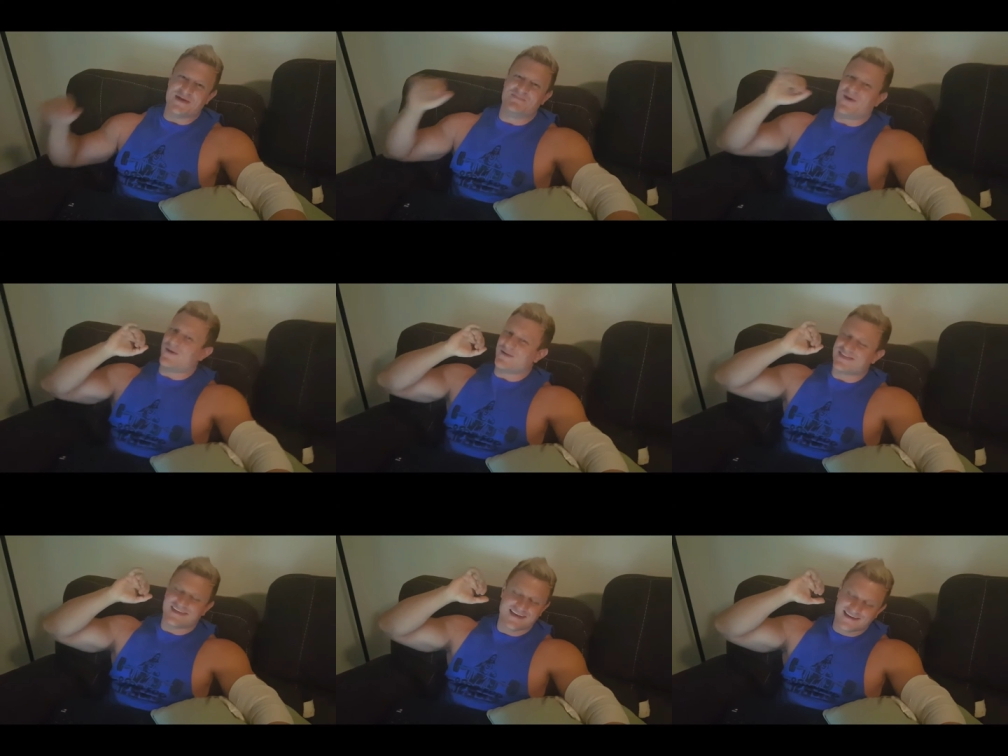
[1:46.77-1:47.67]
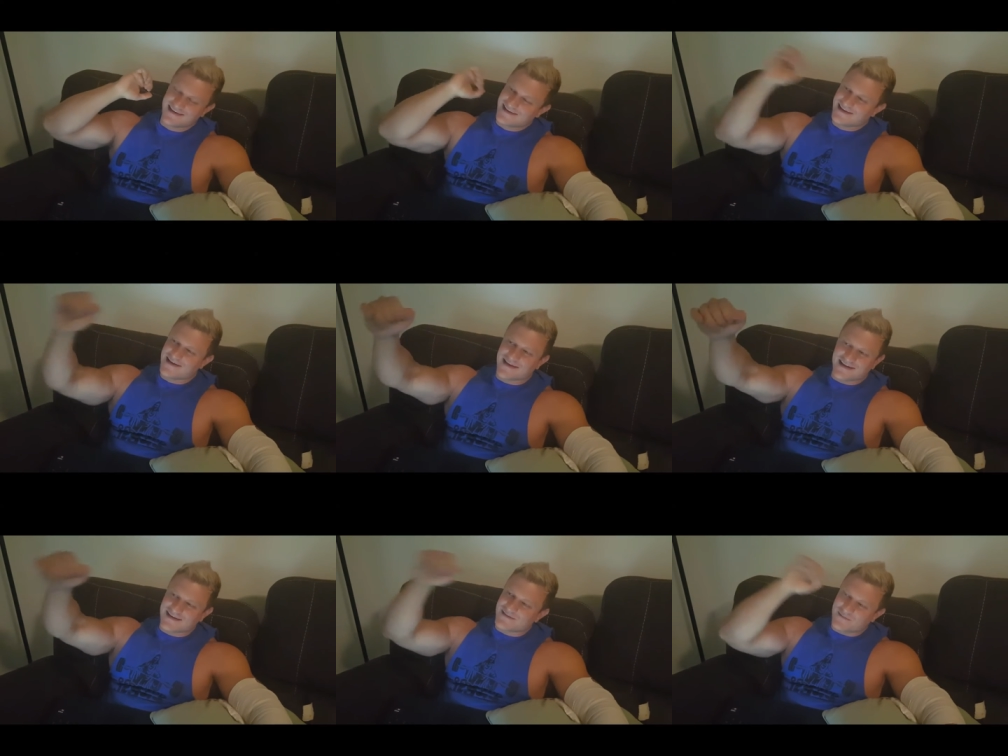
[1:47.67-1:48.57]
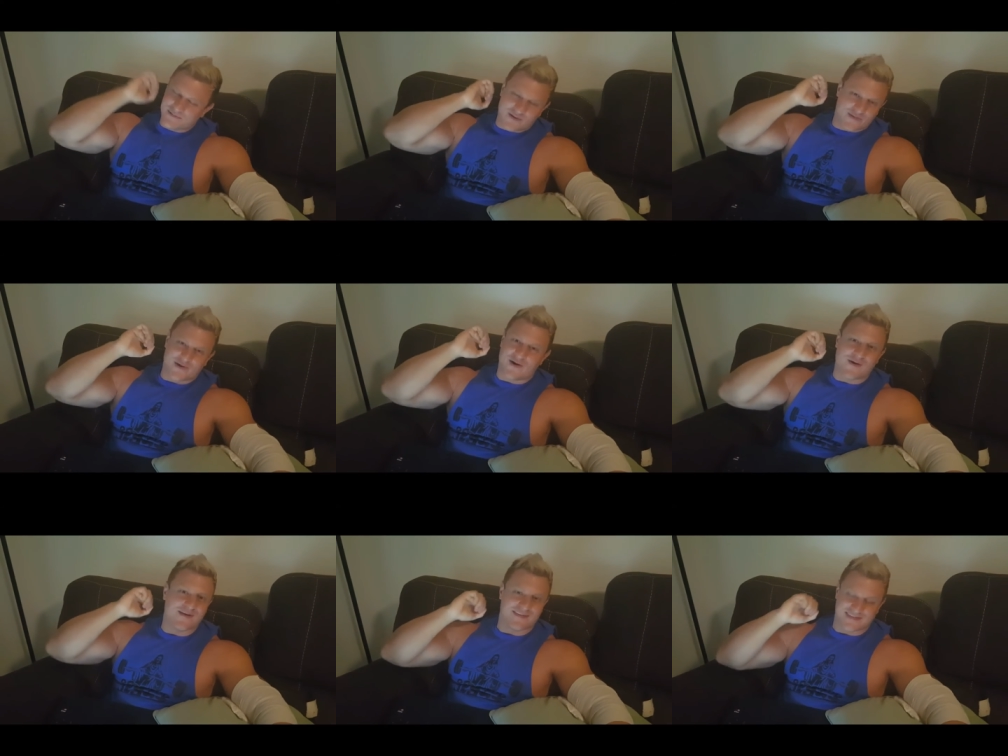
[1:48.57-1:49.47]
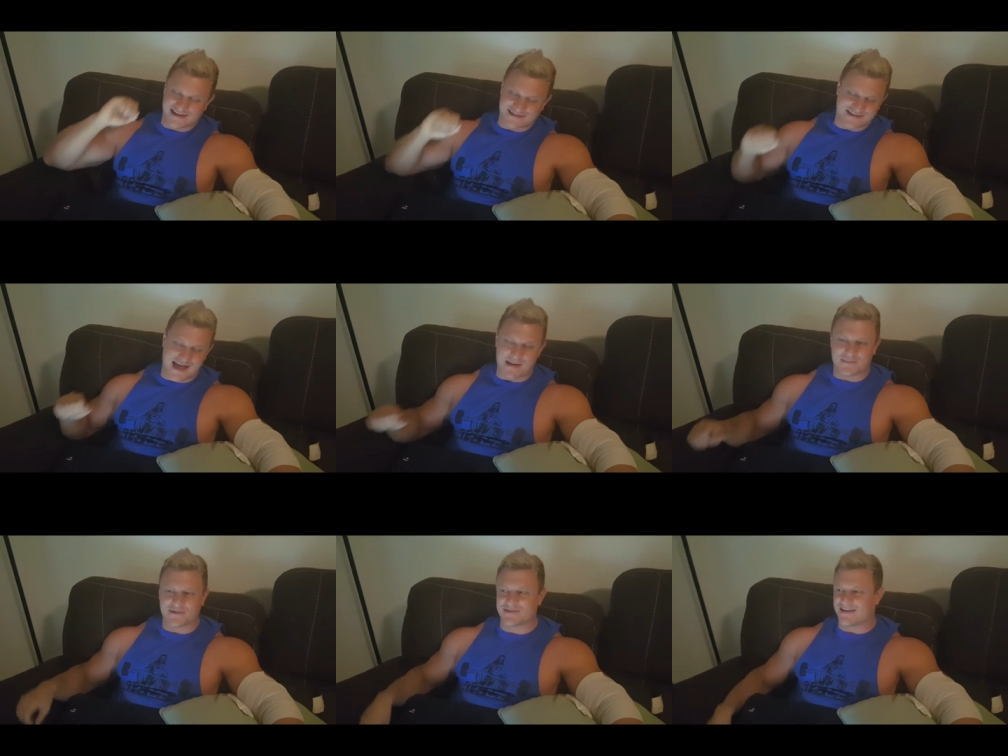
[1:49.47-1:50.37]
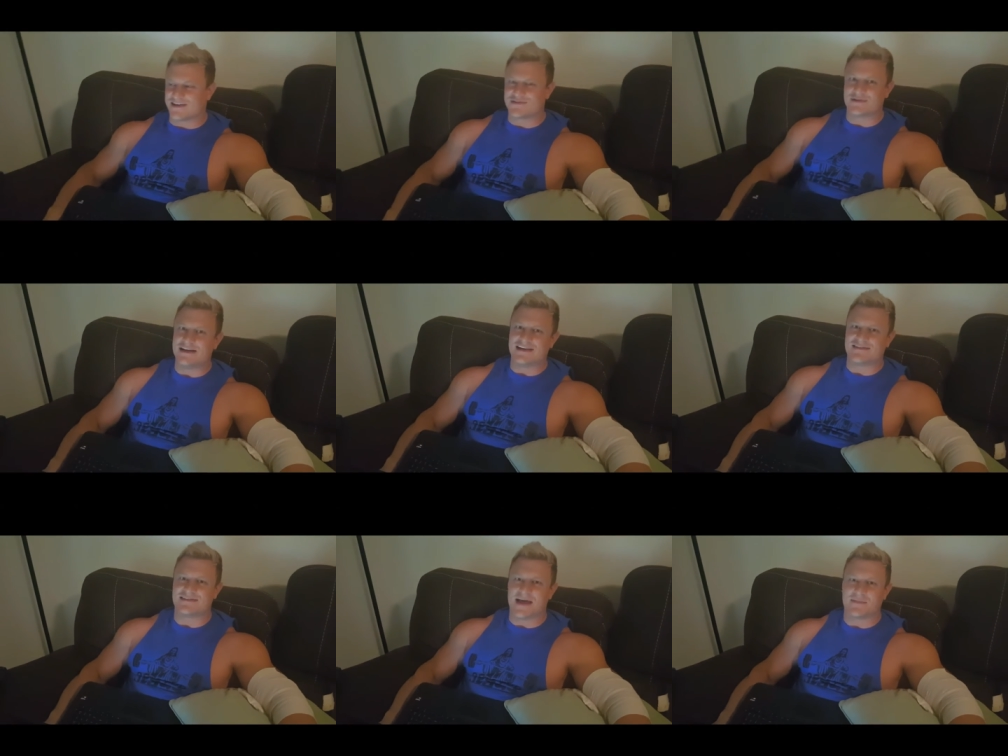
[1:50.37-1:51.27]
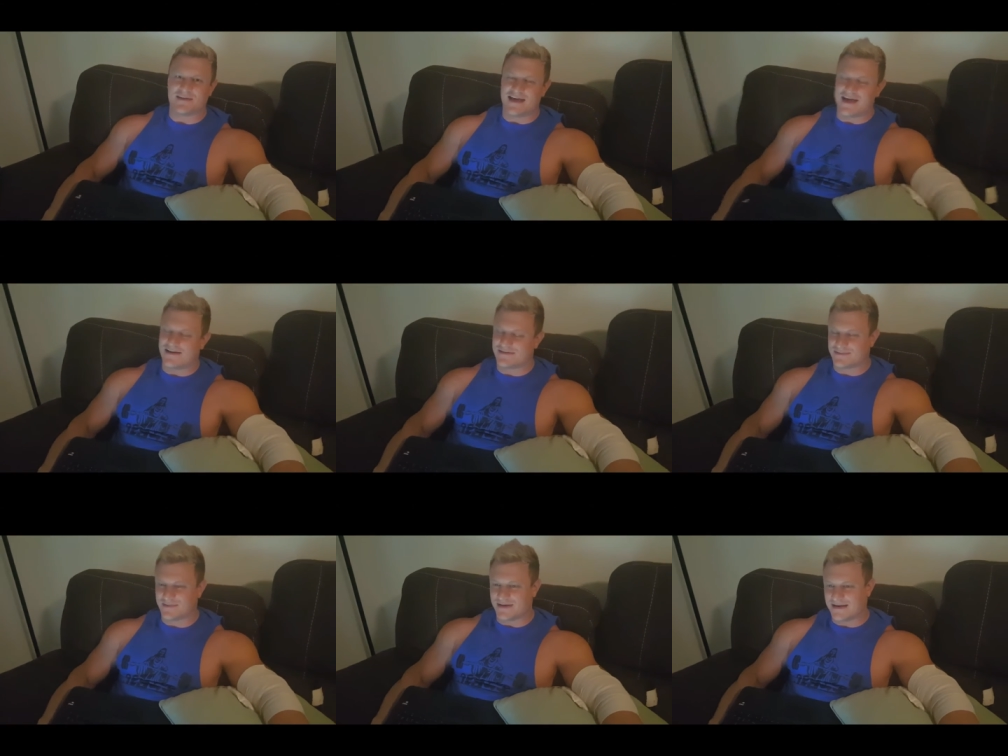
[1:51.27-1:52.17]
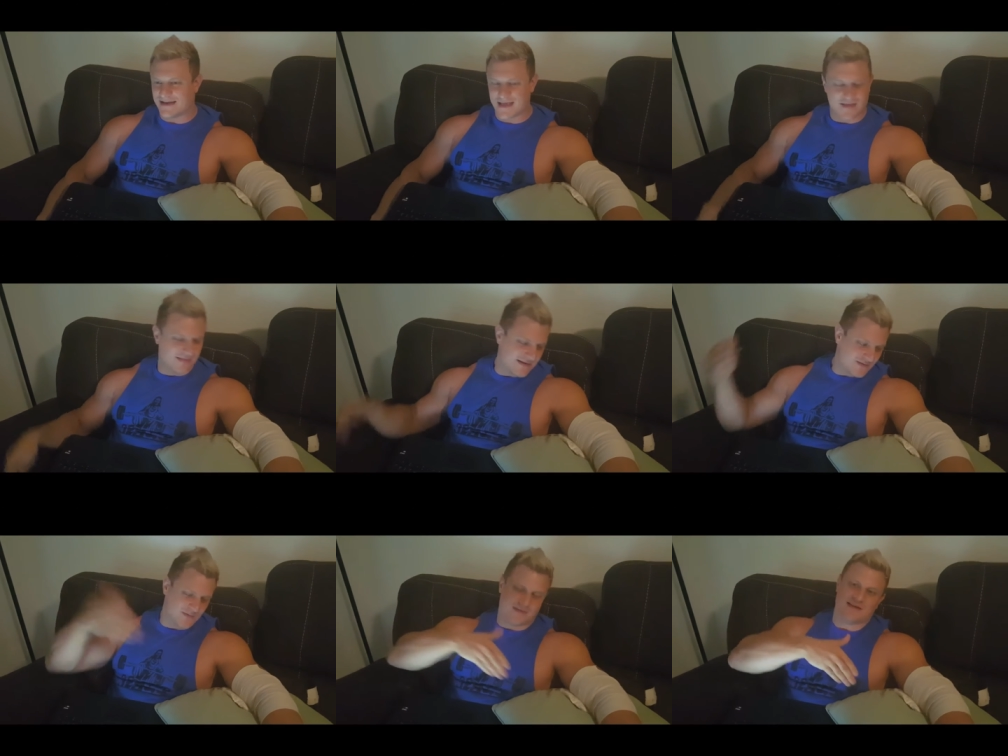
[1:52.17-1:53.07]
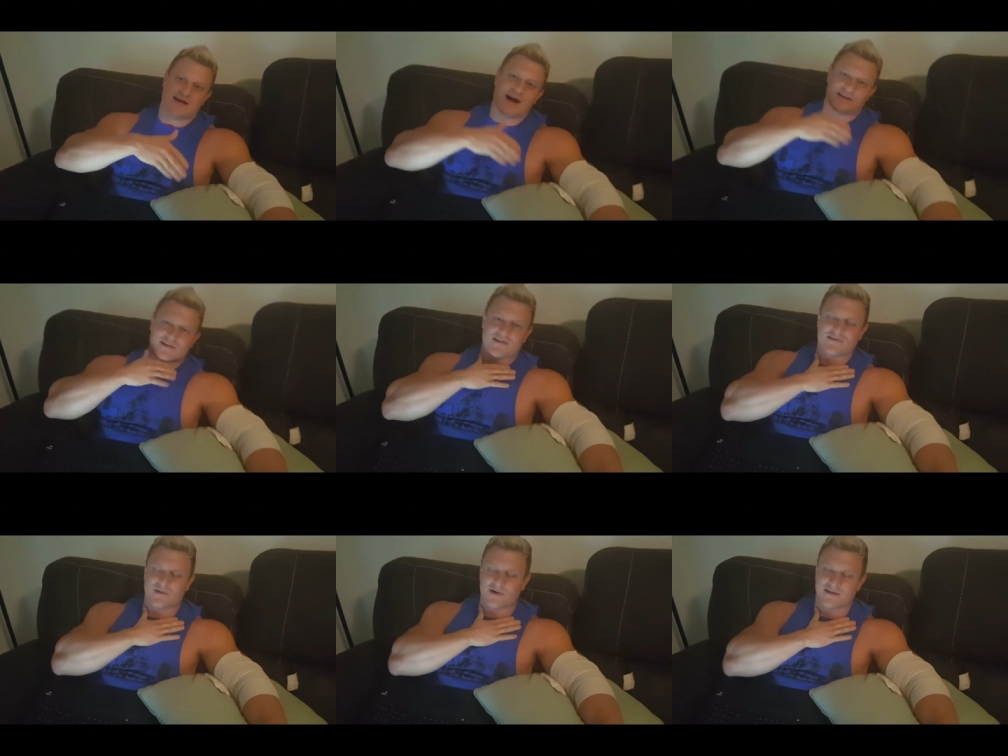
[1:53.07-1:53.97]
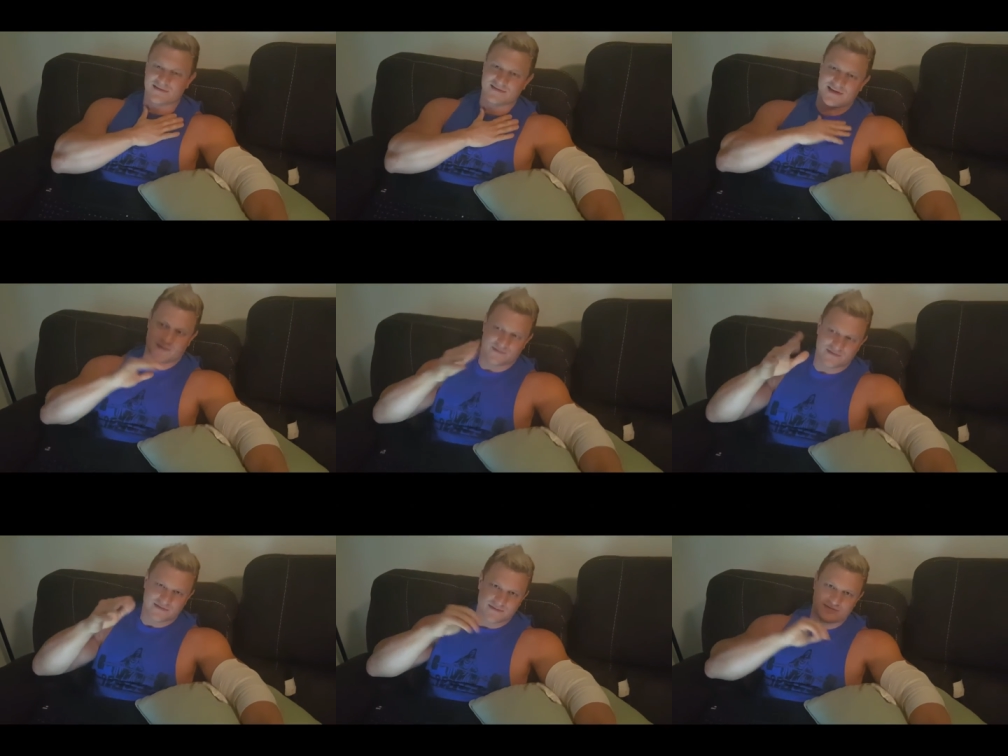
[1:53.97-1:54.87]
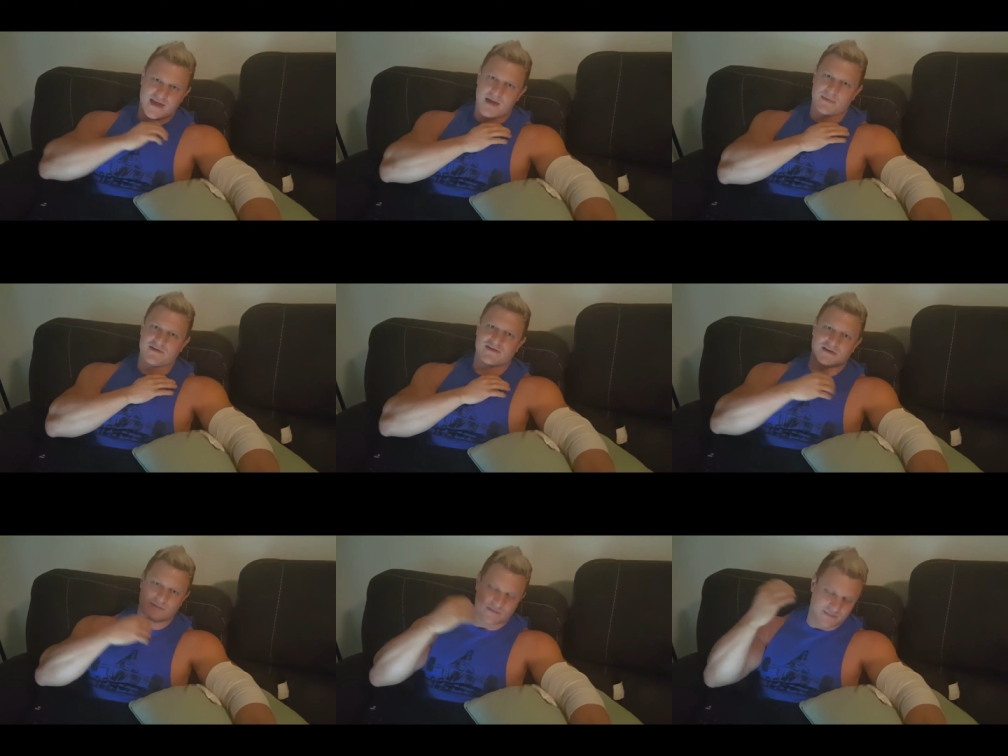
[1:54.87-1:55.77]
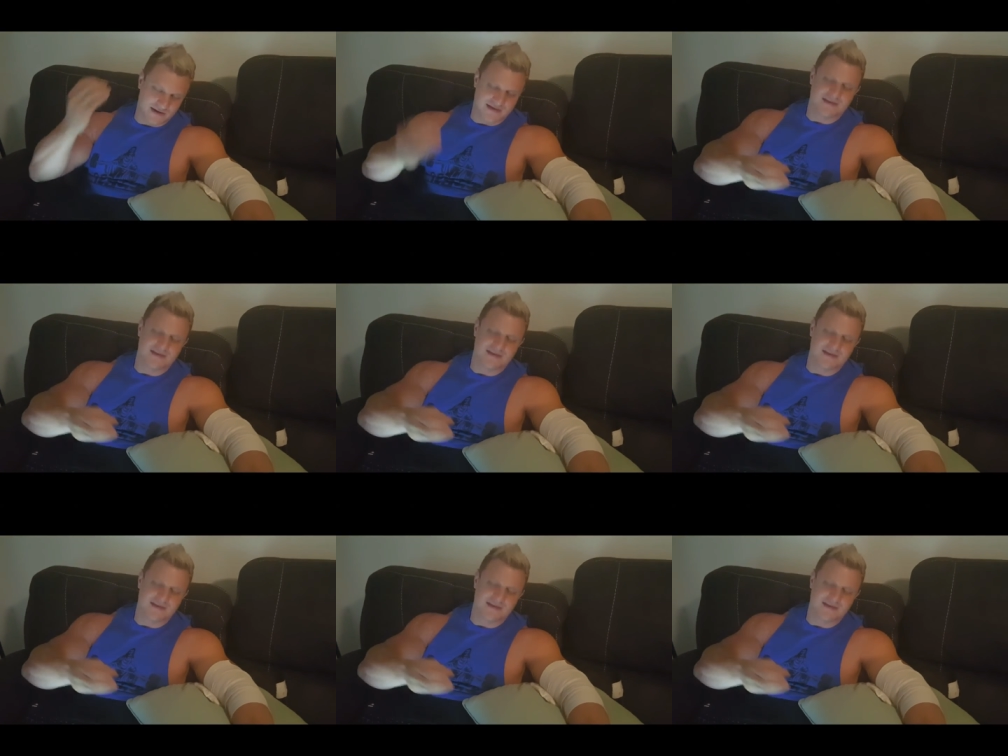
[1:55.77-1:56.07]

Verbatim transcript: we both we both heard the thing snap it was like a tree getting snapped in half but this one the doctor tore because he said it was damaged and it would be